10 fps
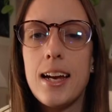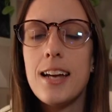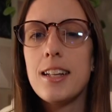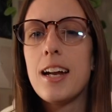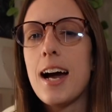
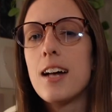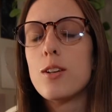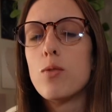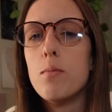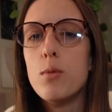and that it had
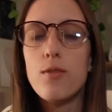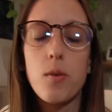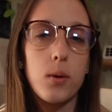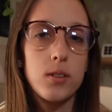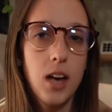the
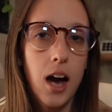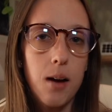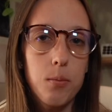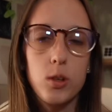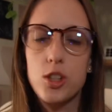removable
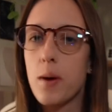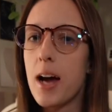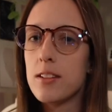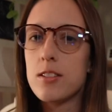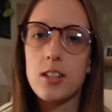top, which you
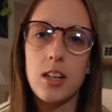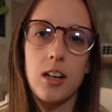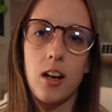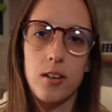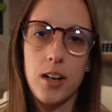hadn't seen in other